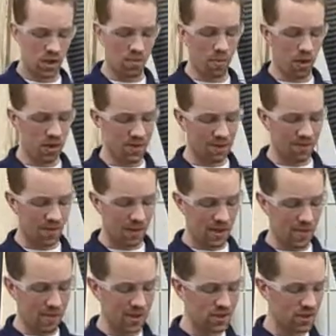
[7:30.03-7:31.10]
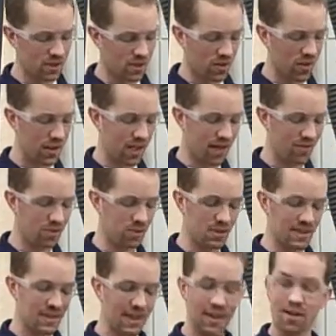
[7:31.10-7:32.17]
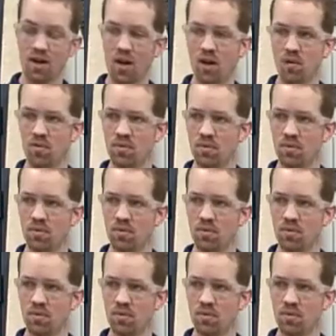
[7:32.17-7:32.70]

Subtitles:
The marks left by the bandsaw are going to have to be sanded off.